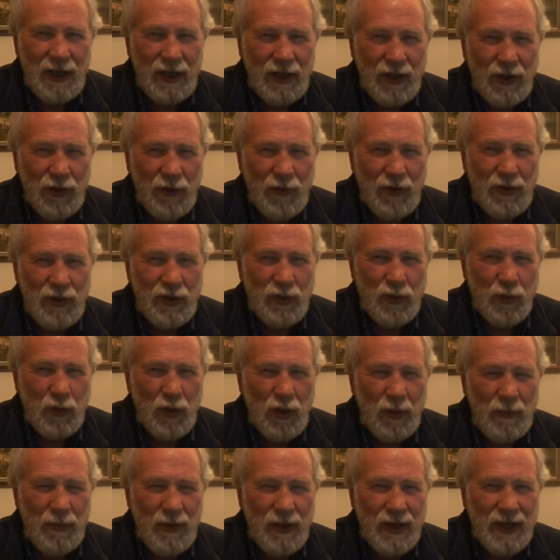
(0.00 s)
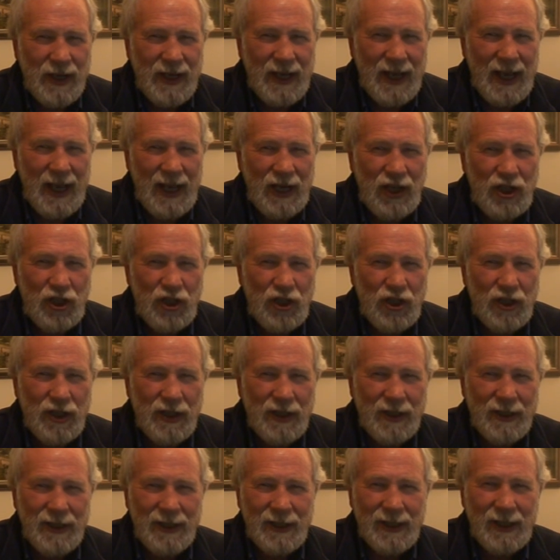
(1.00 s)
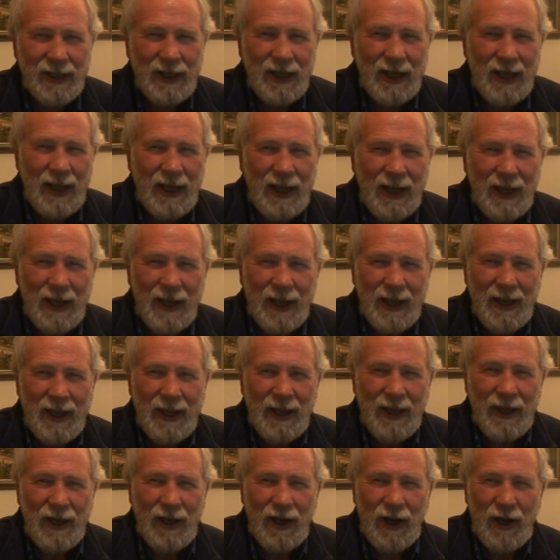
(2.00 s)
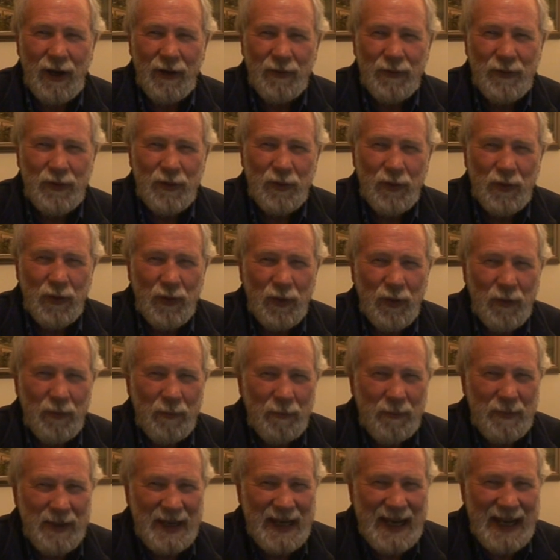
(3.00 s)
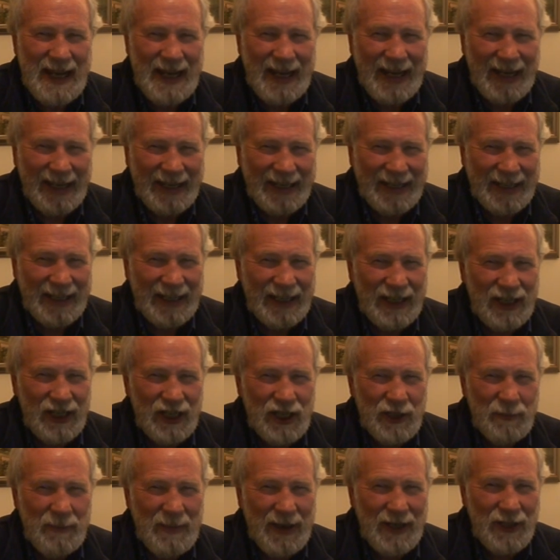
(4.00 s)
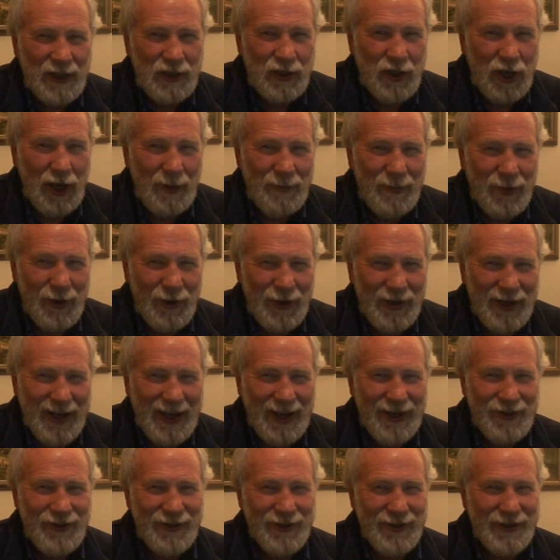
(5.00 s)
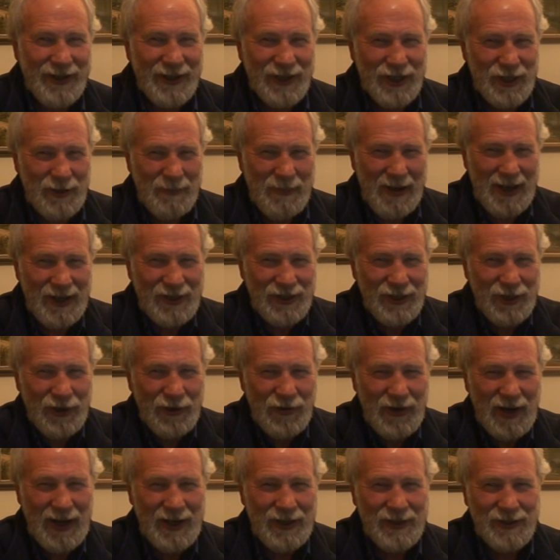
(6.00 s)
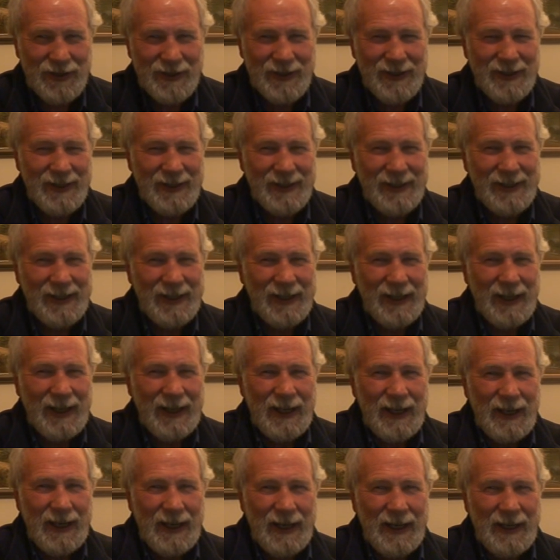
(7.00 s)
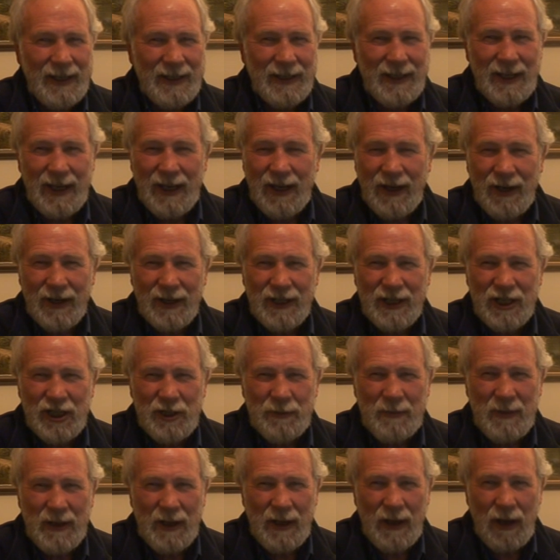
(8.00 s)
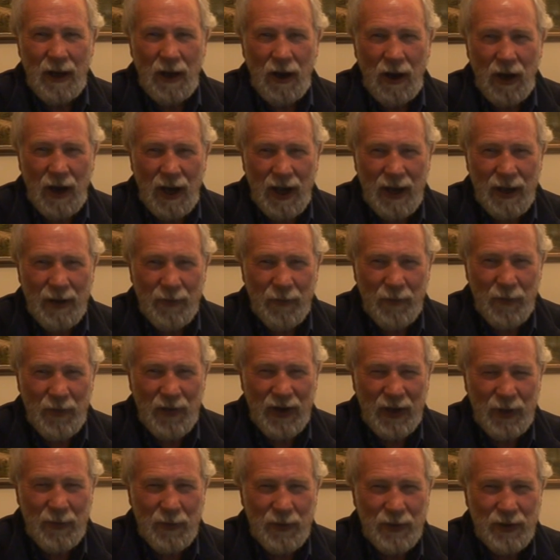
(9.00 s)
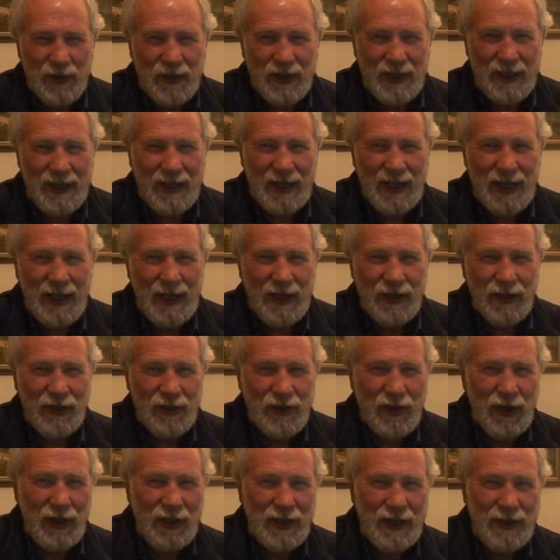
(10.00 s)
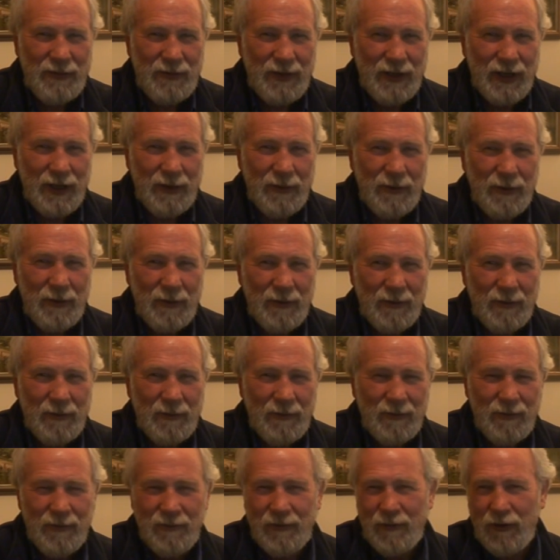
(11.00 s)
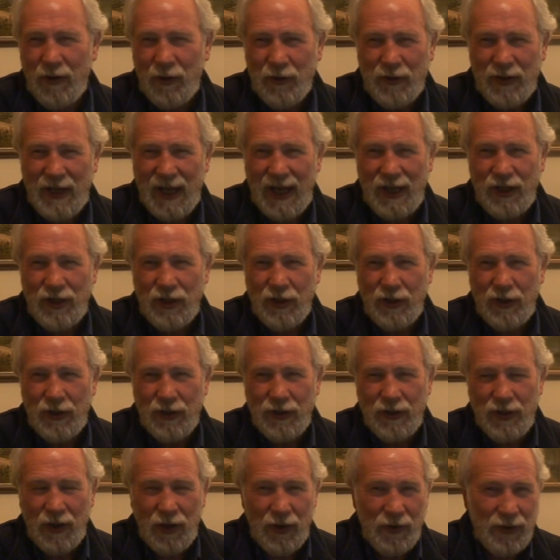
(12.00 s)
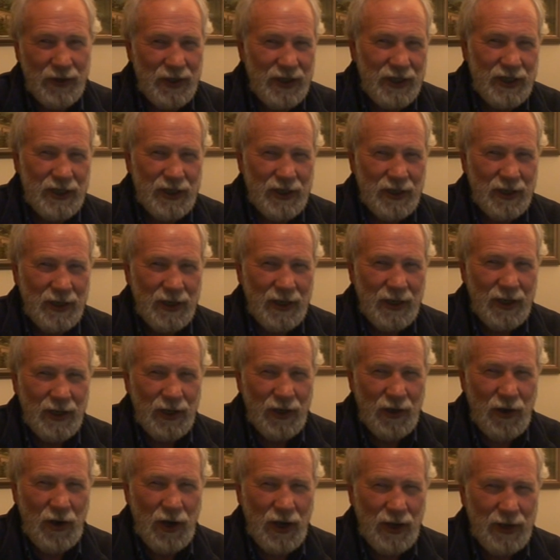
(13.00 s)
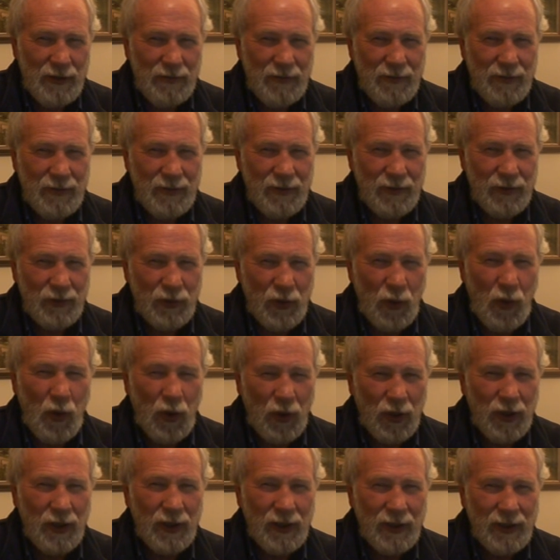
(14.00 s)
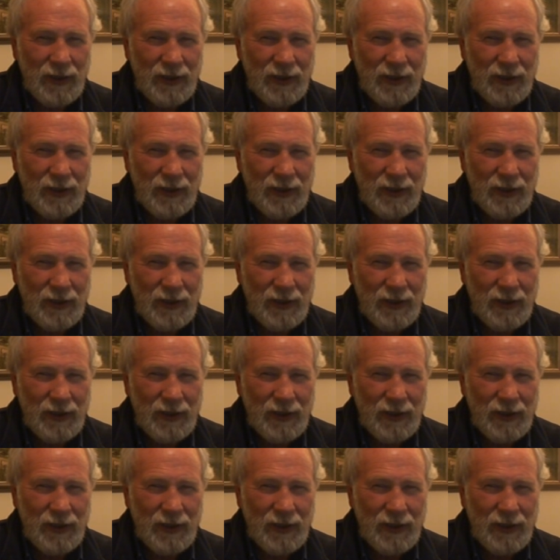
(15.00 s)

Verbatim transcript: the crystal communication of your being in space-time location. It's amazing grace. And uh, I can speak higher frequency and scientific notations on this kind of talk.